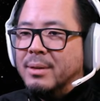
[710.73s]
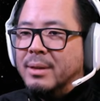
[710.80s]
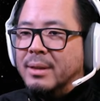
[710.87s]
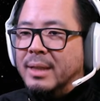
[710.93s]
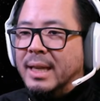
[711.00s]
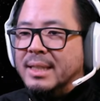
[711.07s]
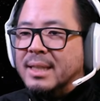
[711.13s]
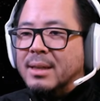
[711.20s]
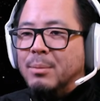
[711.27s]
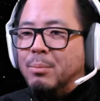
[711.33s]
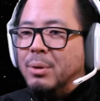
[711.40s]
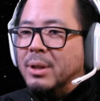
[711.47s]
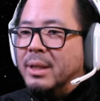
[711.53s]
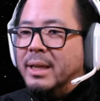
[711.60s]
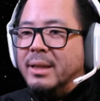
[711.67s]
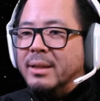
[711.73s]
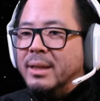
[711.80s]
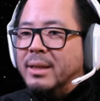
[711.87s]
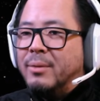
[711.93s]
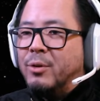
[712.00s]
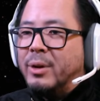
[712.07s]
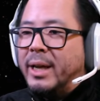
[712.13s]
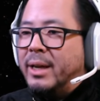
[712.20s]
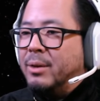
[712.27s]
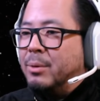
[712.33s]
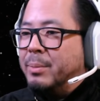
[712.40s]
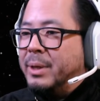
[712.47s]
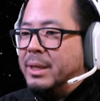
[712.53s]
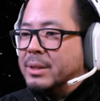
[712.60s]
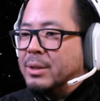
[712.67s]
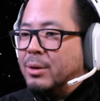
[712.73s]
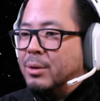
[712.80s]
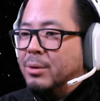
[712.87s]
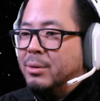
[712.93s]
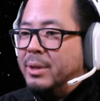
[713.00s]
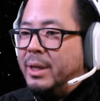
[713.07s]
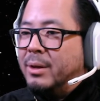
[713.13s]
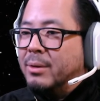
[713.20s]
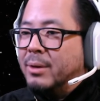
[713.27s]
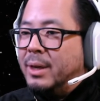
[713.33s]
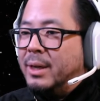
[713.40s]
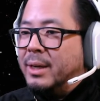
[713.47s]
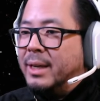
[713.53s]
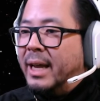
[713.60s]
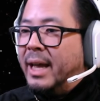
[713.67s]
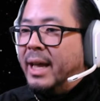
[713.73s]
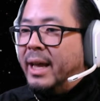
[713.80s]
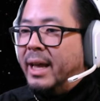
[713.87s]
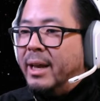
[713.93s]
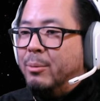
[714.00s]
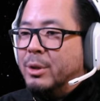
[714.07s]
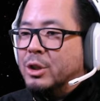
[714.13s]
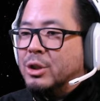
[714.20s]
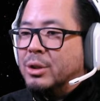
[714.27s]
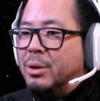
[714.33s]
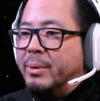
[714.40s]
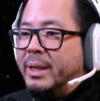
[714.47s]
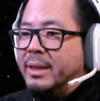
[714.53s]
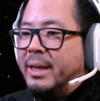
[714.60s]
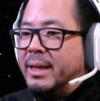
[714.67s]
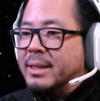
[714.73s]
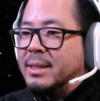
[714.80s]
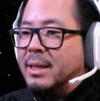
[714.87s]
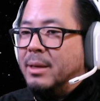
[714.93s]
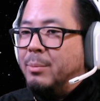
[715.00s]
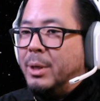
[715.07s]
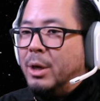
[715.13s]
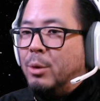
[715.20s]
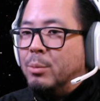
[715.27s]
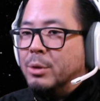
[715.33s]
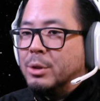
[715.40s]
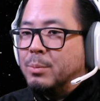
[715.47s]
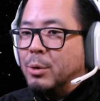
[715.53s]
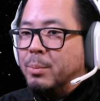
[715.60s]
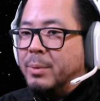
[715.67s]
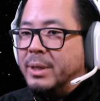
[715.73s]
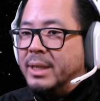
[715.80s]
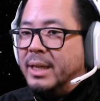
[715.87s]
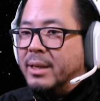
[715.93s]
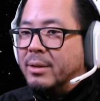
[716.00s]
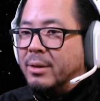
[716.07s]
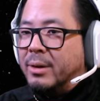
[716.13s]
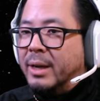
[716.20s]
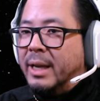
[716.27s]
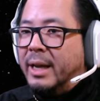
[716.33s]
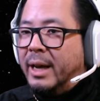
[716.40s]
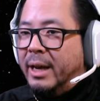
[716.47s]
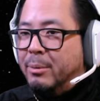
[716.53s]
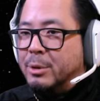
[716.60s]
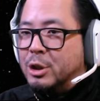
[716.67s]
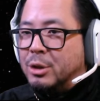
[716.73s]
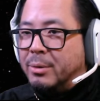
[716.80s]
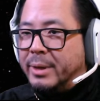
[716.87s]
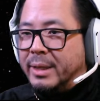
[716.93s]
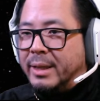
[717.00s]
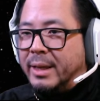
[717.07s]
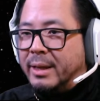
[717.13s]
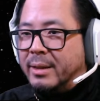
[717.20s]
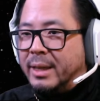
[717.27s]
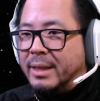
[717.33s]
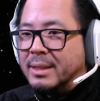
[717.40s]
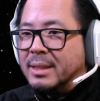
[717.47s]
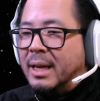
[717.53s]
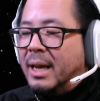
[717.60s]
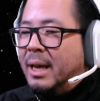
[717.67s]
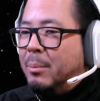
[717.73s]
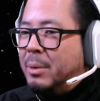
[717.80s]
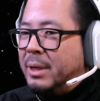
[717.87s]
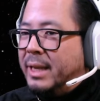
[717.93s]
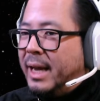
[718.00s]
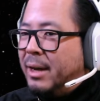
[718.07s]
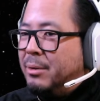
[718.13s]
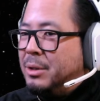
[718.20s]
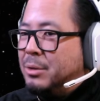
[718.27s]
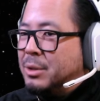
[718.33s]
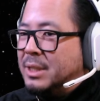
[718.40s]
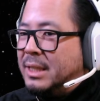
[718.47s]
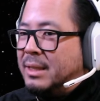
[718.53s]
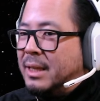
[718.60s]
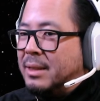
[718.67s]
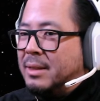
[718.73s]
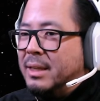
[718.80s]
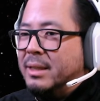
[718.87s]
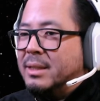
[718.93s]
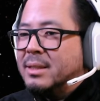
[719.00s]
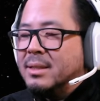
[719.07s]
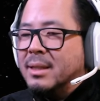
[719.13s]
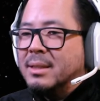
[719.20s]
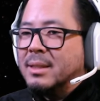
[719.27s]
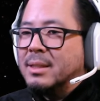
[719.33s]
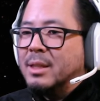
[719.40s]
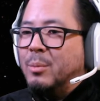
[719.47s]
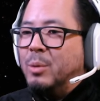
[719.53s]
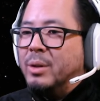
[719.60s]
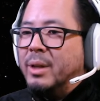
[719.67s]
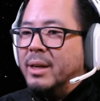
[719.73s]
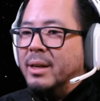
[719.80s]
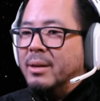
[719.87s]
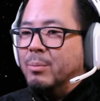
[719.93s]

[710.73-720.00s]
That's a completely different angle because earlier on, it was showing that it's going to be almost perpendicular. It was showing like this, but now you'll see that this is a simulated